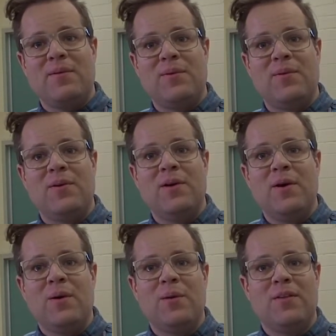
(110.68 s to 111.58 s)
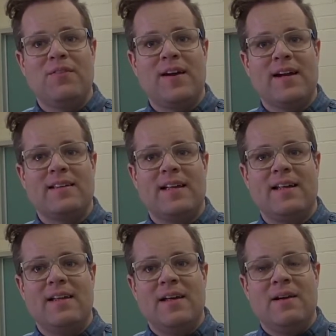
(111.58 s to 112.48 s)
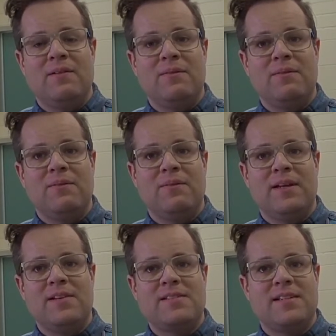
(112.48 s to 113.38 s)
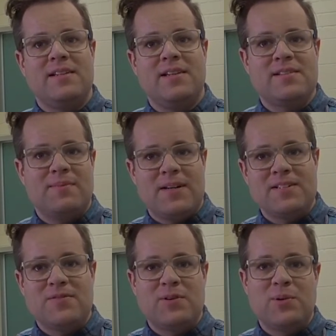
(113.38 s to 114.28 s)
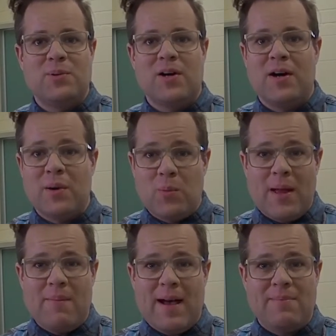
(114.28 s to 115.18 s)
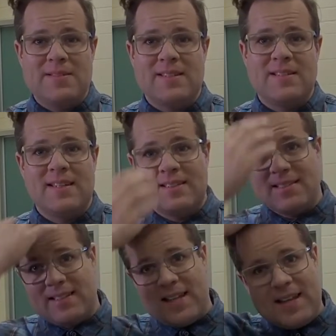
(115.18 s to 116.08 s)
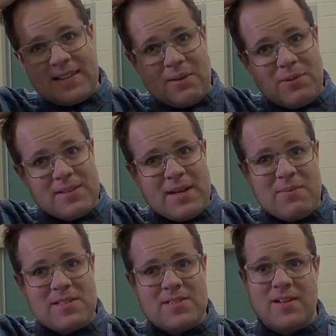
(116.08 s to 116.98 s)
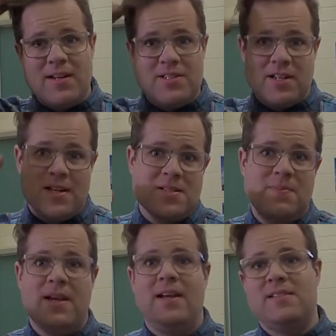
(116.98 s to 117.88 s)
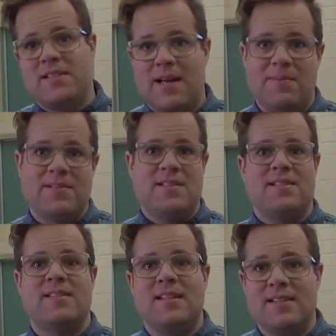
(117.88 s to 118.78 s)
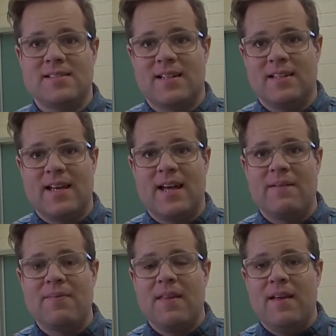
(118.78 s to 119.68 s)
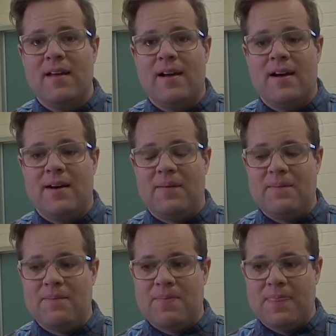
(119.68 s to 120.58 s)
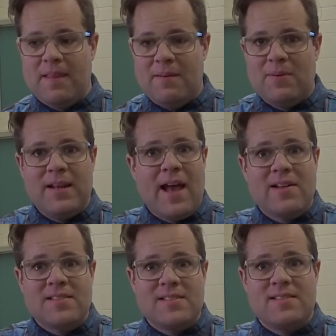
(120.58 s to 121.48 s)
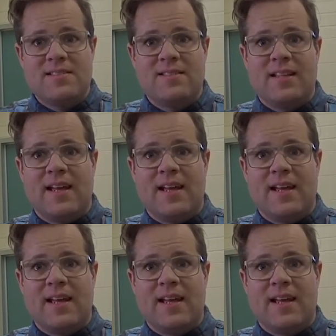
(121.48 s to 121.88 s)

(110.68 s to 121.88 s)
or the fact that we used to use a bunch of cool kind of web apps and things like that that would demonstrate shutter speeds and apertures and things like that. But now it's